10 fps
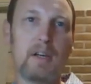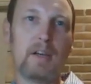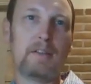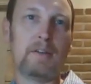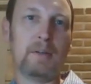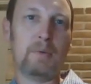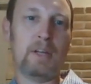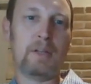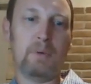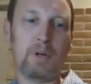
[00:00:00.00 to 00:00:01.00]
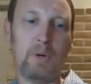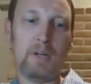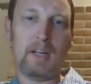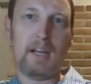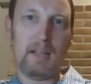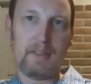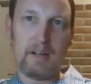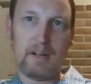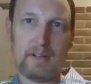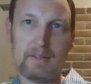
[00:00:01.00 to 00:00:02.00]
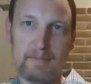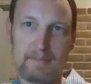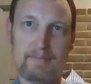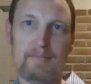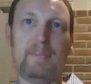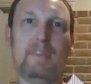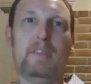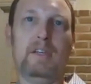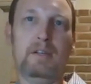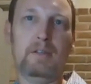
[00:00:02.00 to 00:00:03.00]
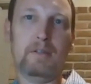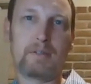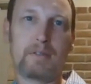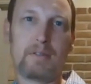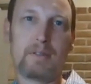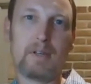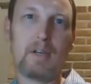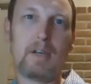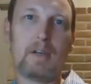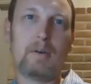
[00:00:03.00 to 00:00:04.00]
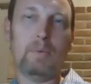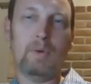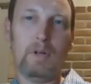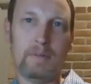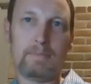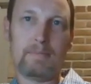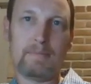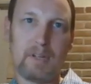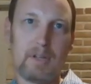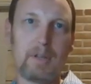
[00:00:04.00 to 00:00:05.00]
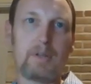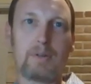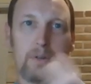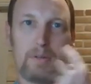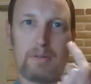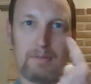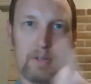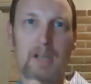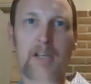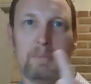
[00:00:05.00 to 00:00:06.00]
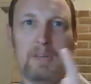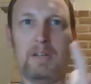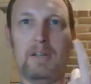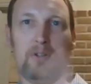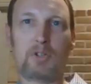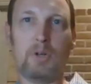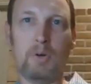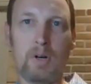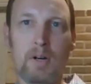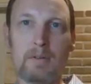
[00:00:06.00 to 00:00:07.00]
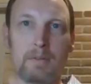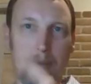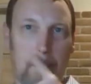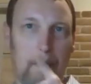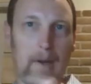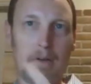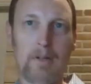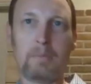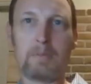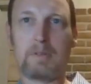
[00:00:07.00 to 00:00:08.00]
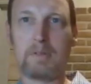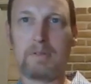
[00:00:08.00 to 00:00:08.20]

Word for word: The only way that we're going to get there is, one, document and show our outcomes.